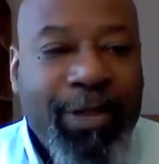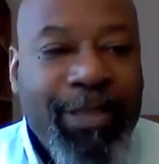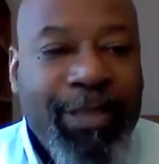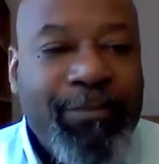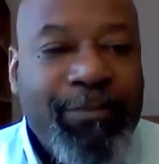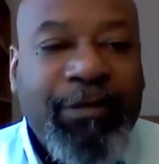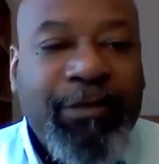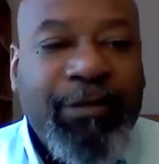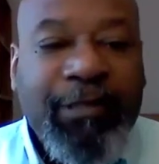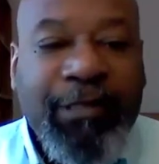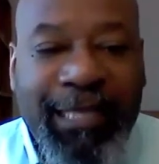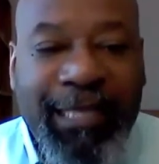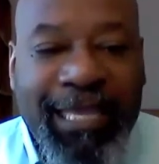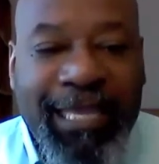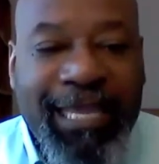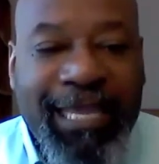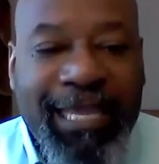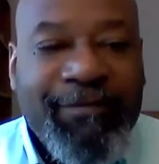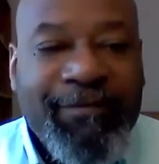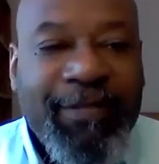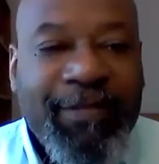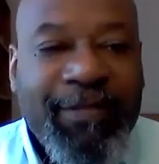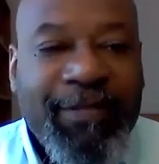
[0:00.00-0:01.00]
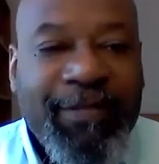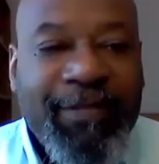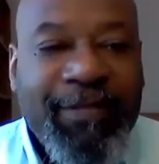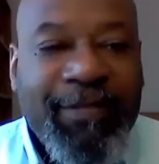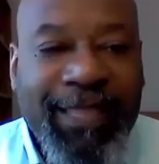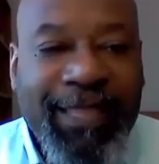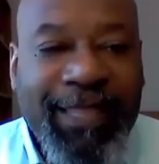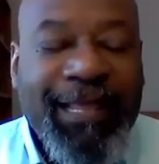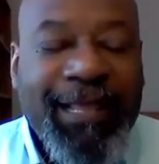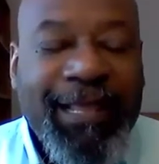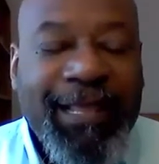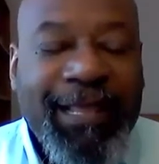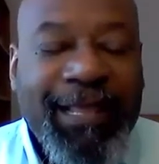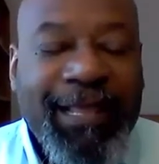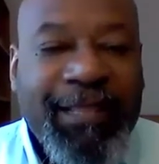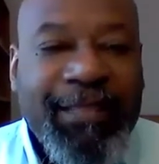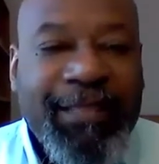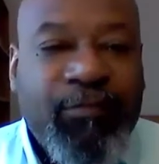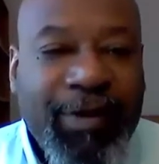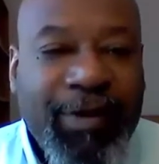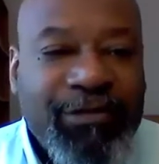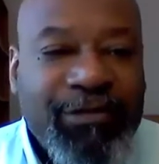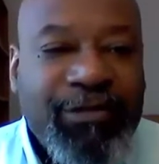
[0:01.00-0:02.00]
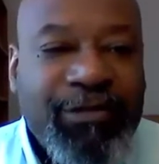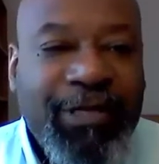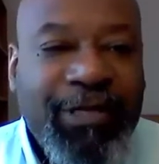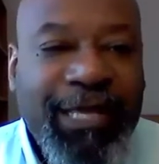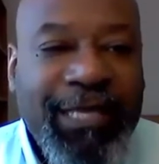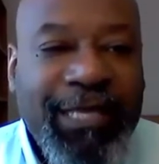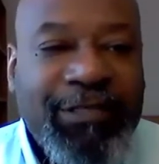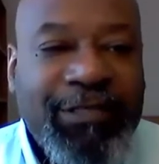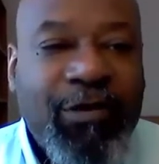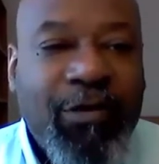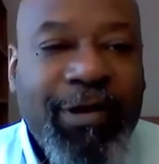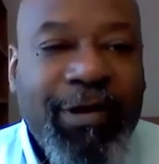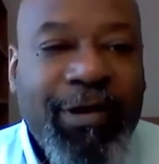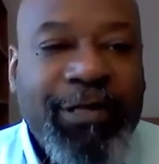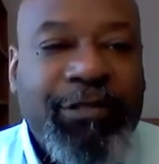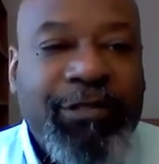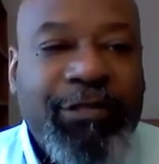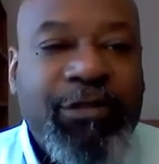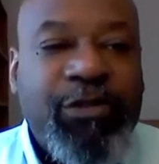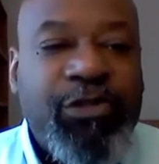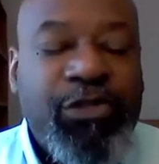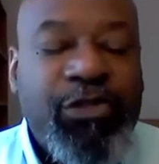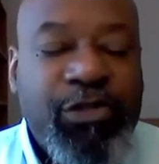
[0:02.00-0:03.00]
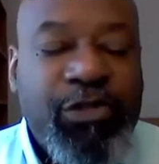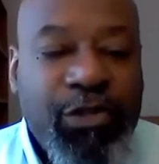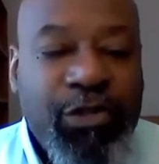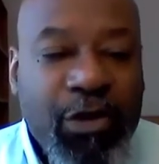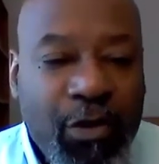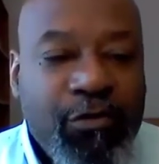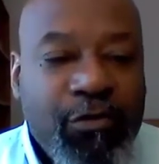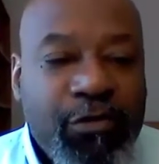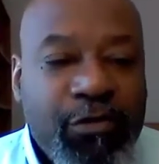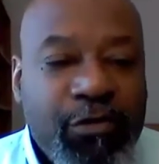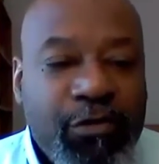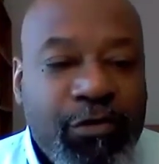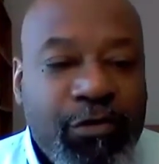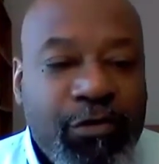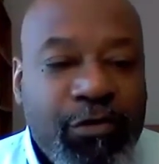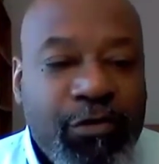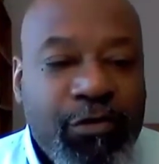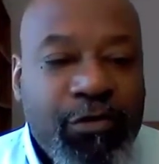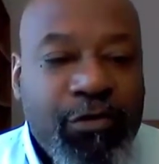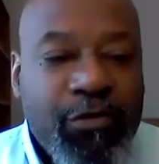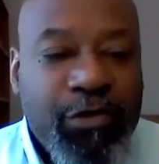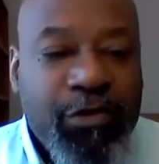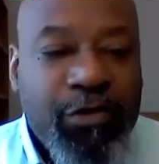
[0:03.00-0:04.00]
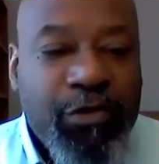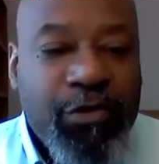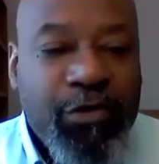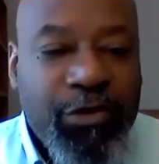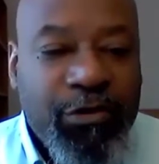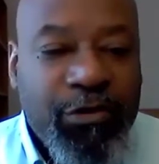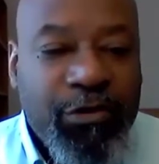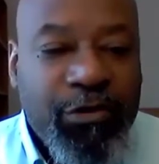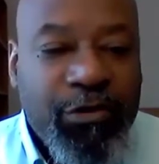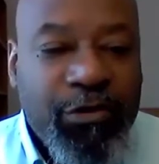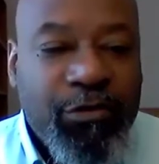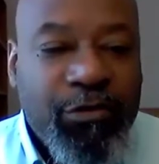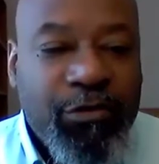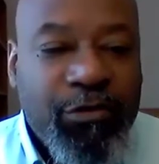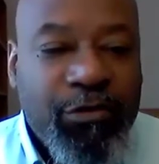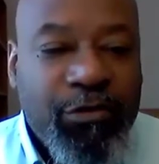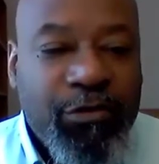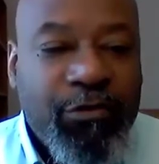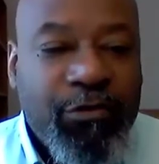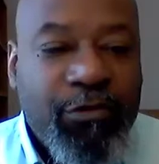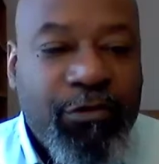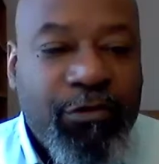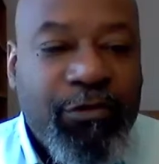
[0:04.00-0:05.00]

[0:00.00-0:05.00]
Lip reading: We believe that the appraisal is going to show you the value in your home.